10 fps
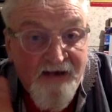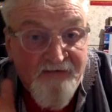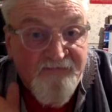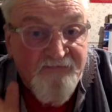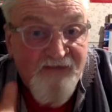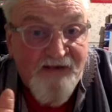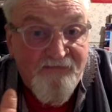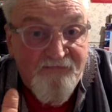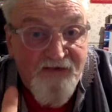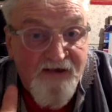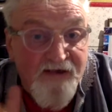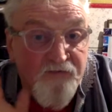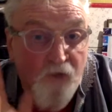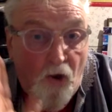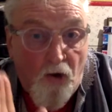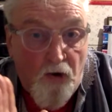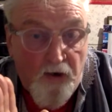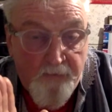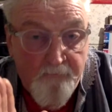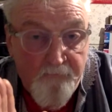60
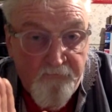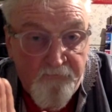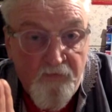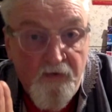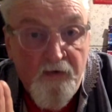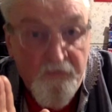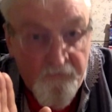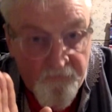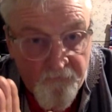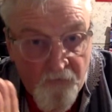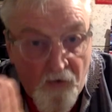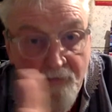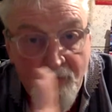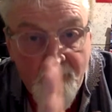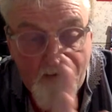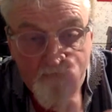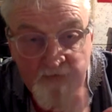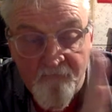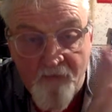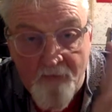times, this is
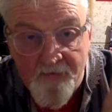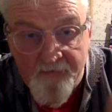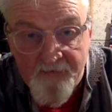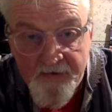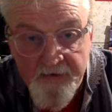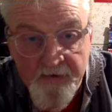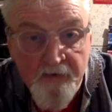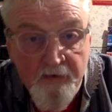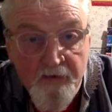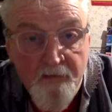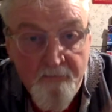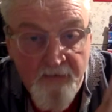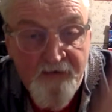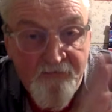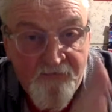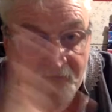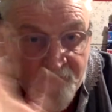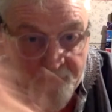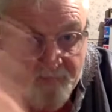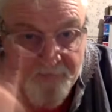homeopathic remedy, means it's
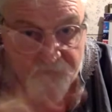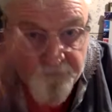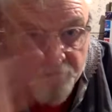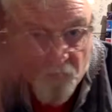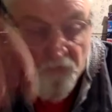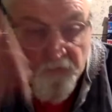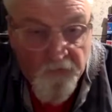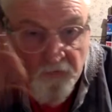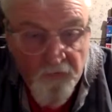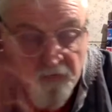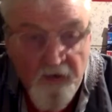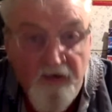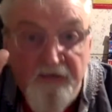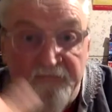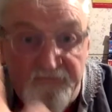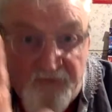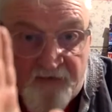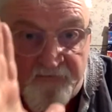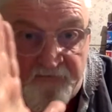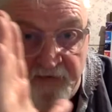been shook
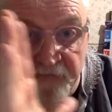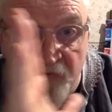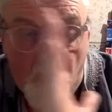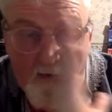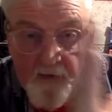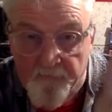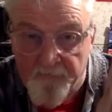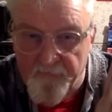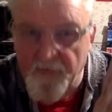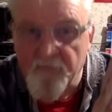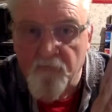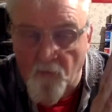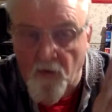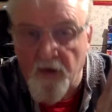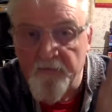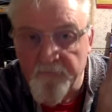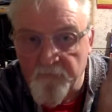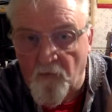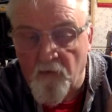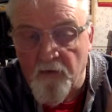60 times. And that's quite a
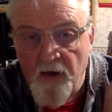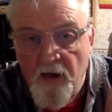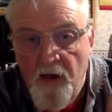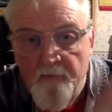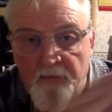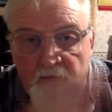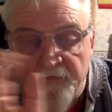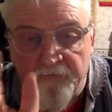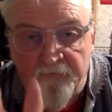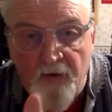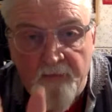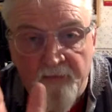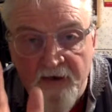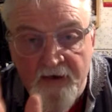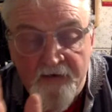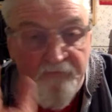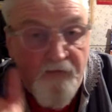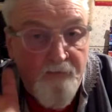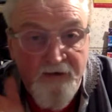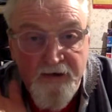strong, but the trip is
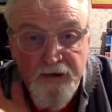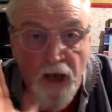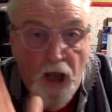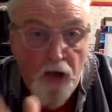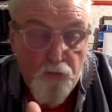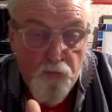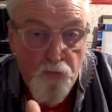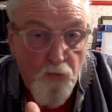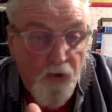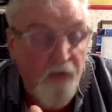there'd be no